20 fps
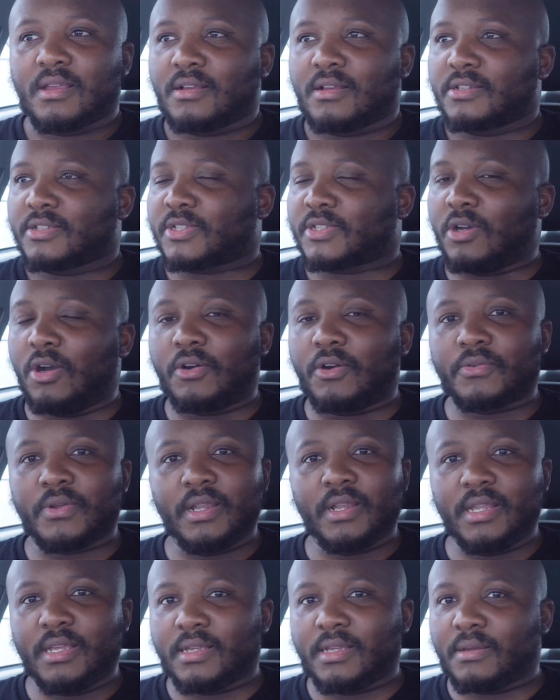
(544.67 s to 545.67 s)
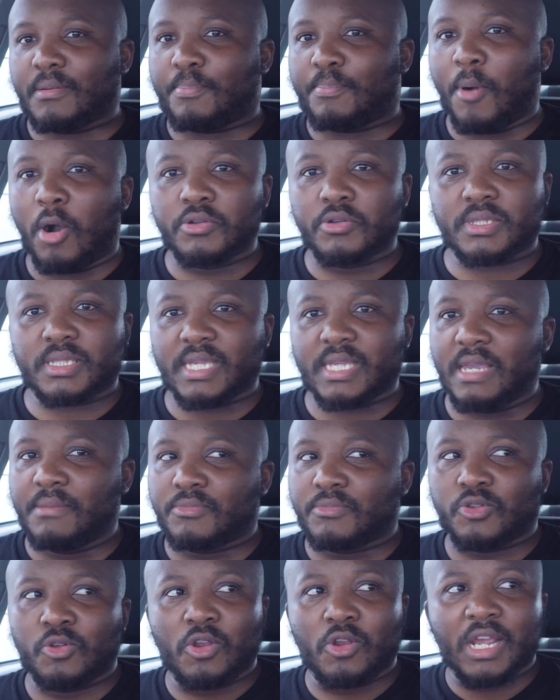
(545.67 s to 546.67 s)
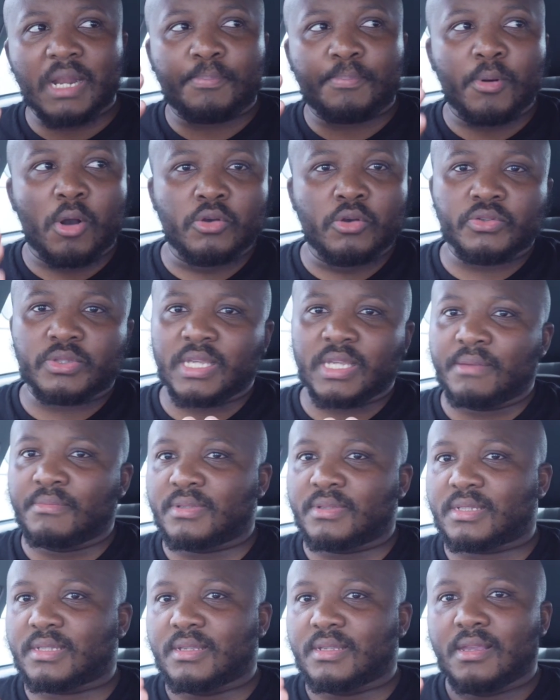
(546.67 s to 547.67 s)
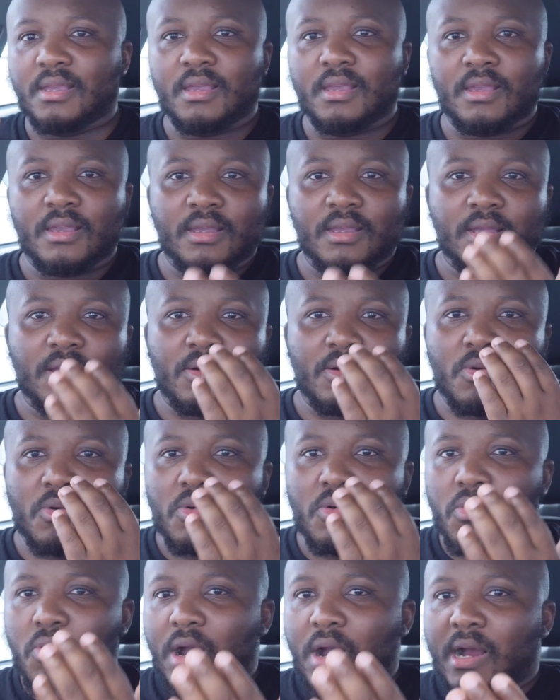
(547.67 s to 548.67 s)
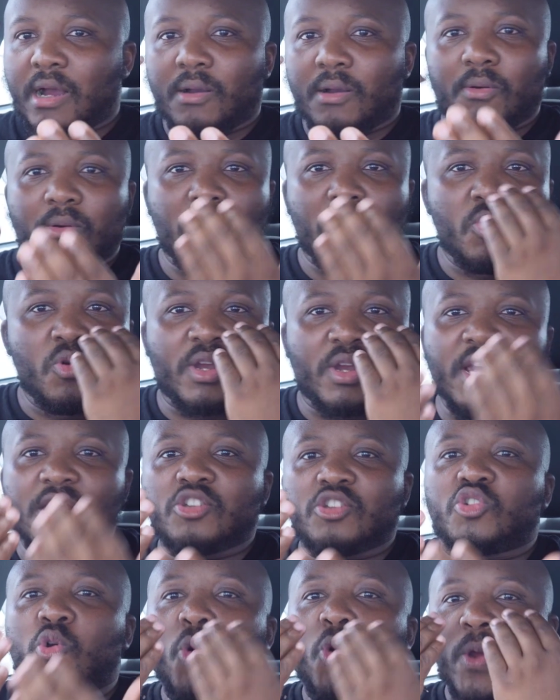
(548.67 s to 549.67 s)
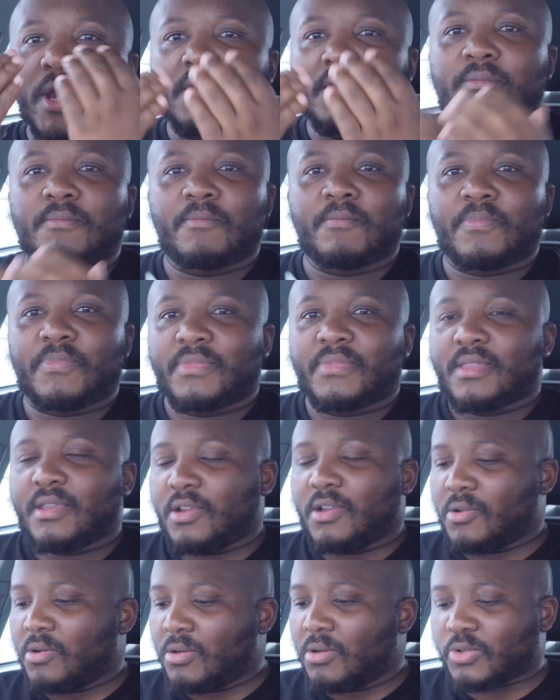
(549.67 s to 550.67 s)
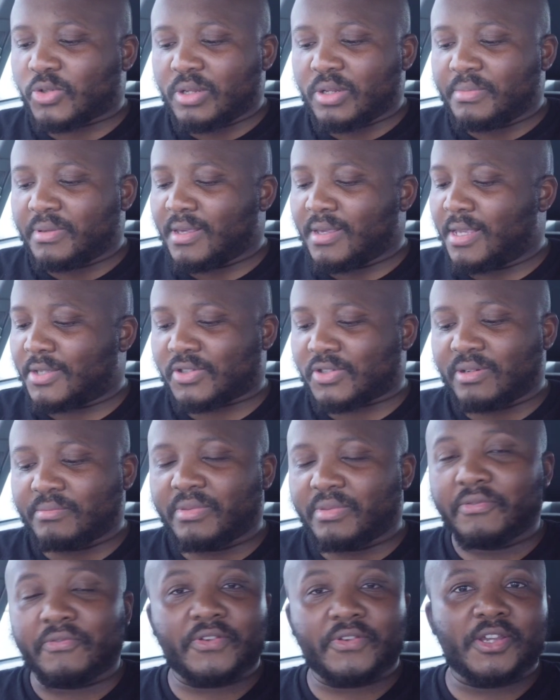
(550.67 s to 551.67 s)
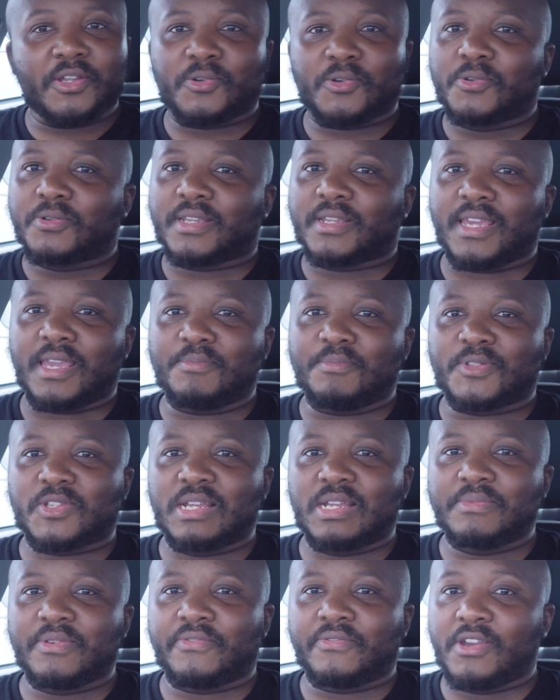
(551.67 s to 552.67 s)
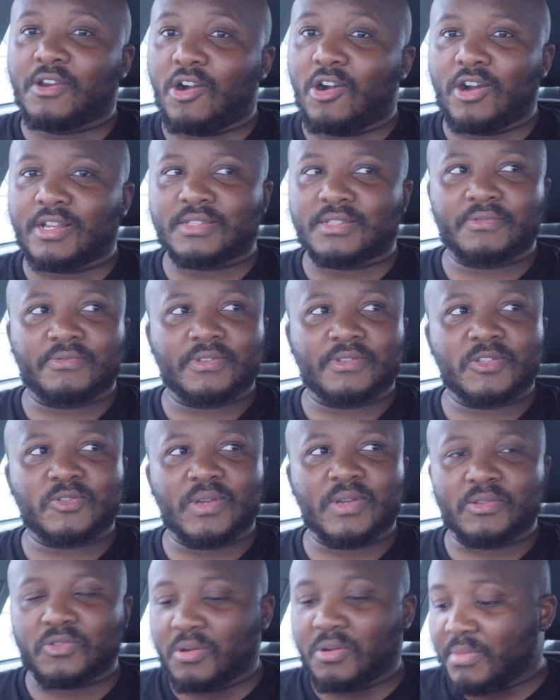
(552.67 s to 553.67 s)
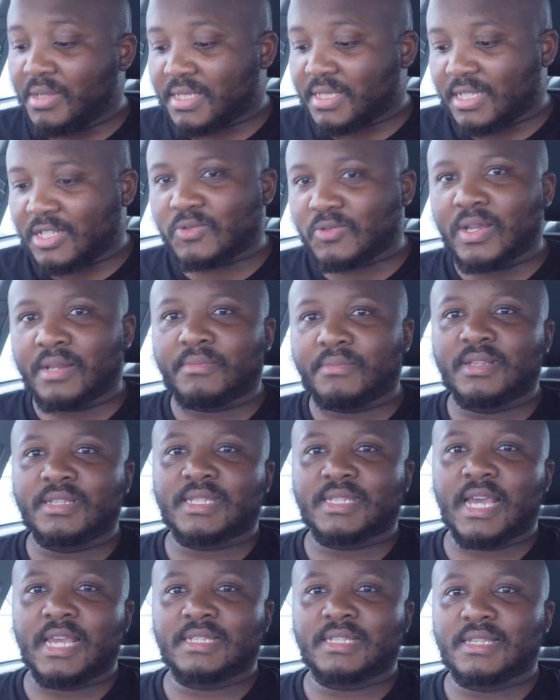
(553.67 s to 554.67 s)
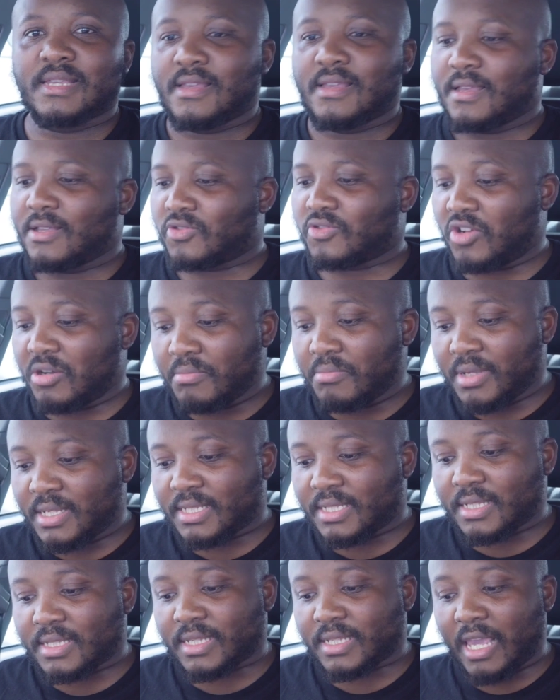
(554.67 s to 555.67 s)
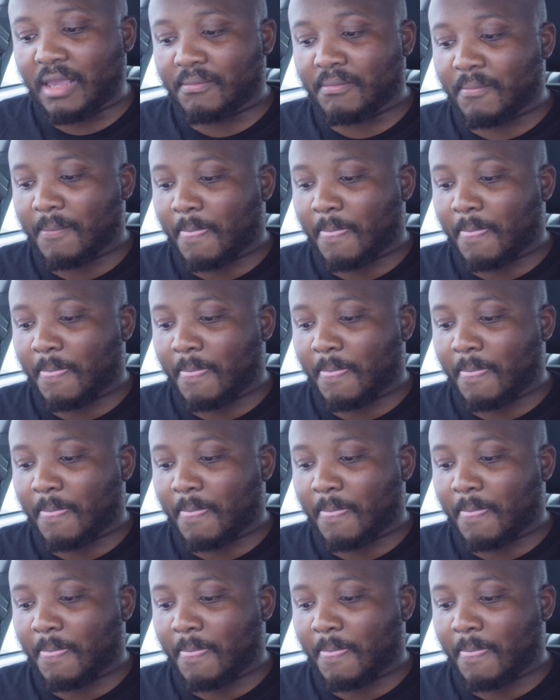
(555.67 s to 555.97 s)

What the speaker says: So really, both teams, look at both teams who are looking to win. You know, it's gonna be a very good game. It's gonna be very hot for this one. Don't miss this one, please, guys. Don't miss this game.